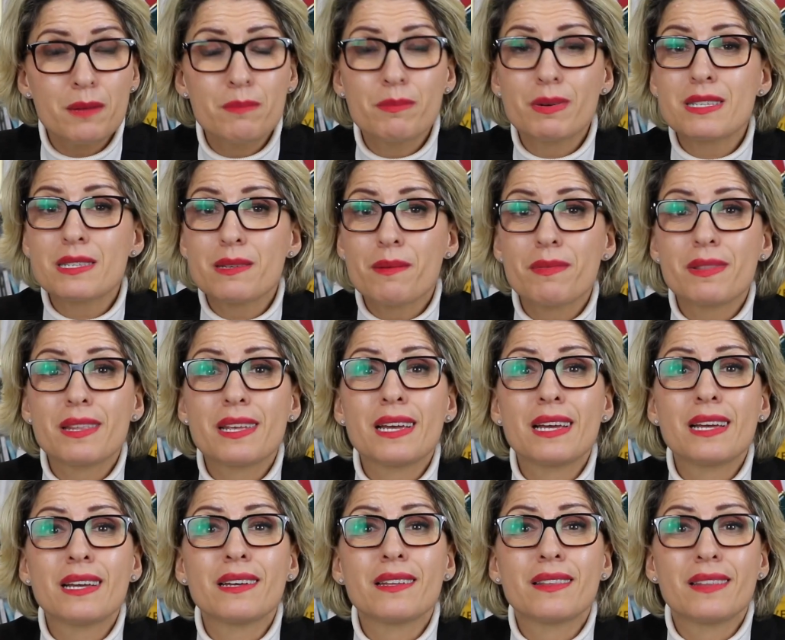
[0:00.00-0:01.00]
but
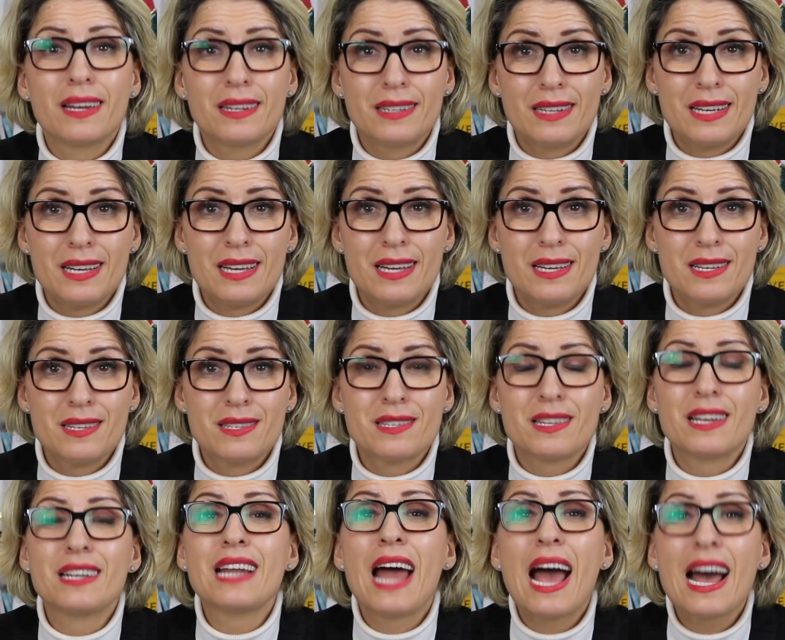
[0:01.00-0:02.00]
something that is
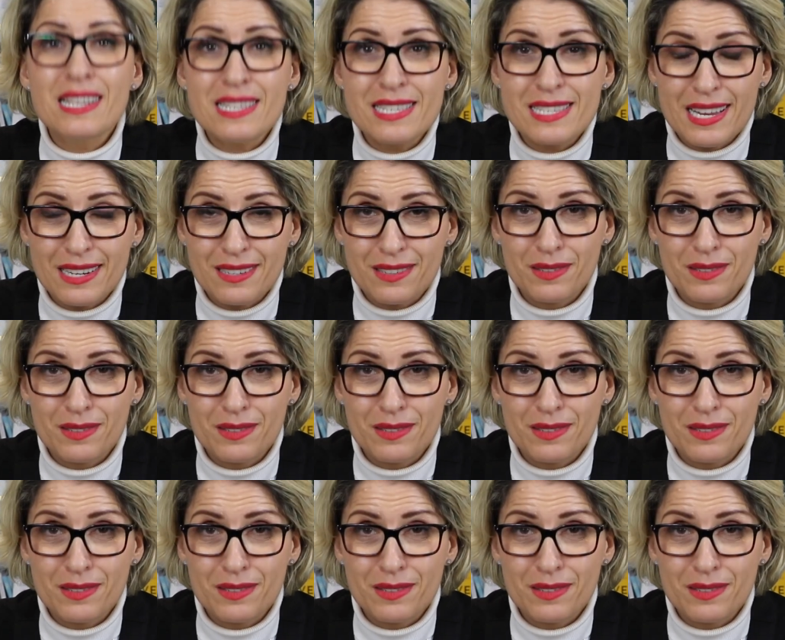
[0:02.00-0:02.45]
an asset.